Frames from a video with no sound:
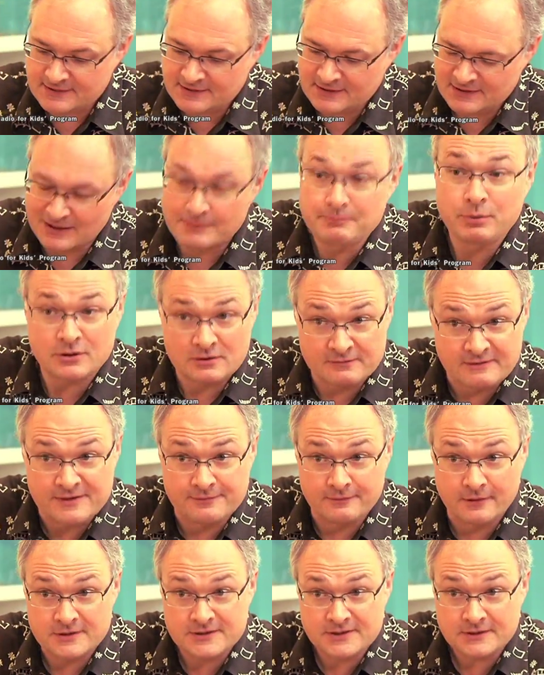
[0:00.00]
uh, a bottle with
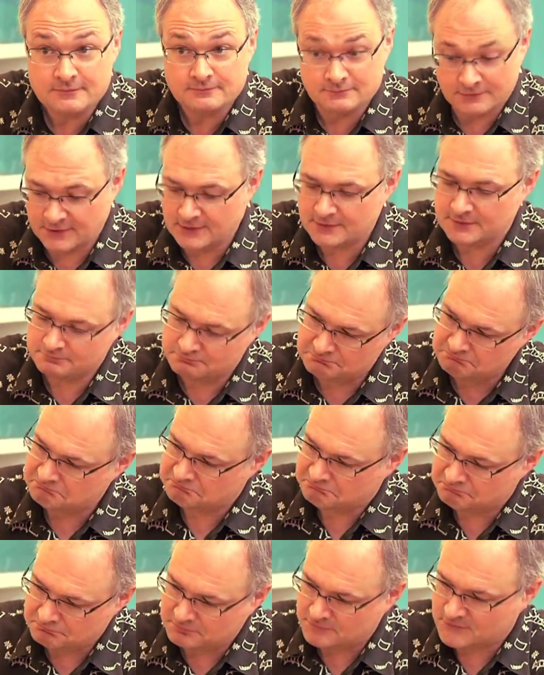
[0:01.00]
water. Yeah?
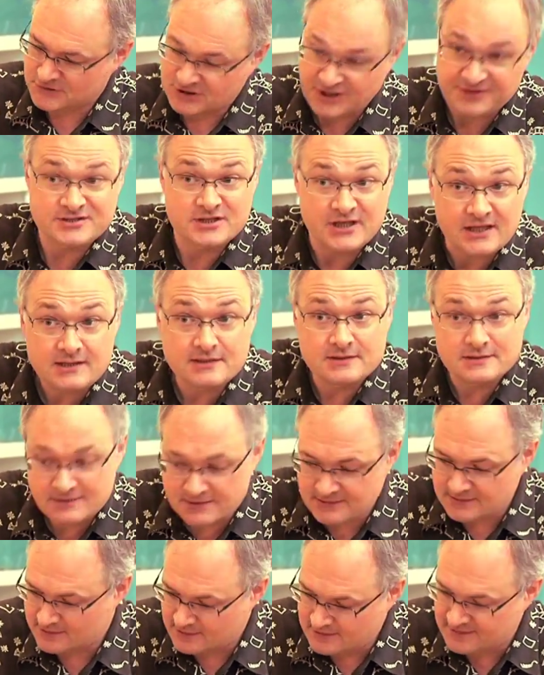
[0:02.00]
Just shake it
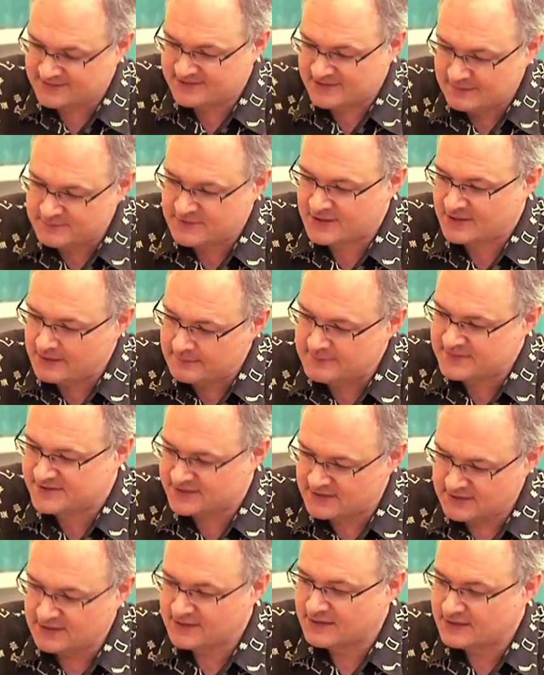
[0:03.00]
sometimes
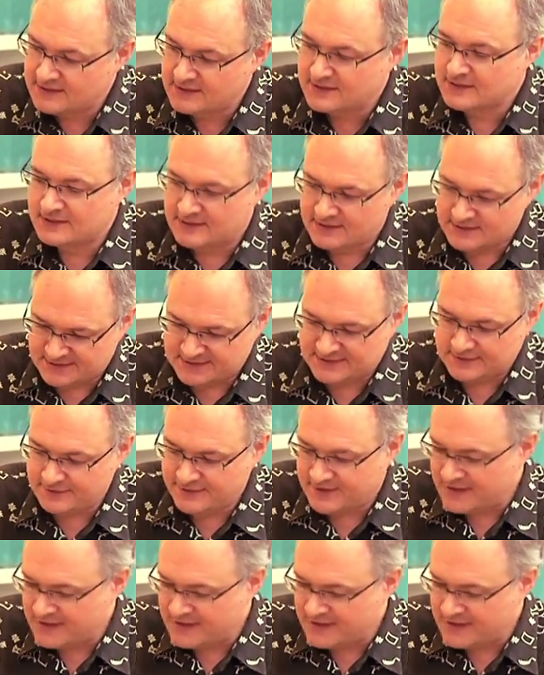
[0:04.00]
so